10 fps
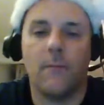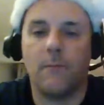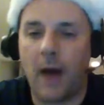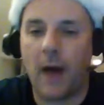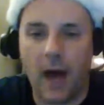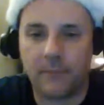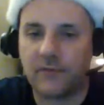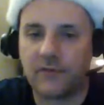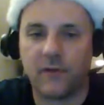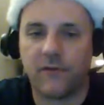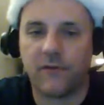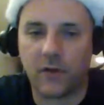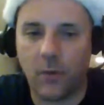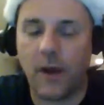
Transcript: pops, Funko